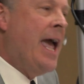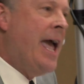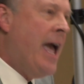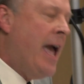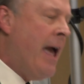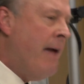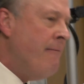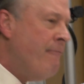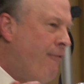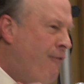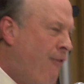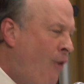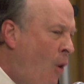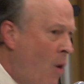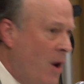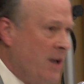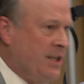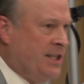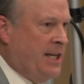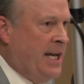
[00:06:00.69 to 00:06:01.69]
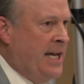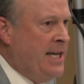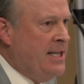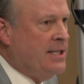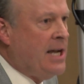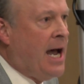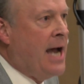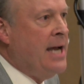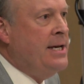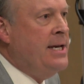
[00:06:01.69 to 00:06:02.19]
enforce
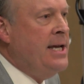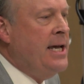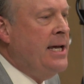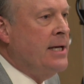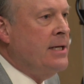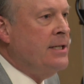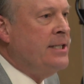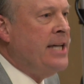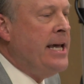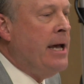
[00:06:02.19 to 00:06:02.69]
his ideas,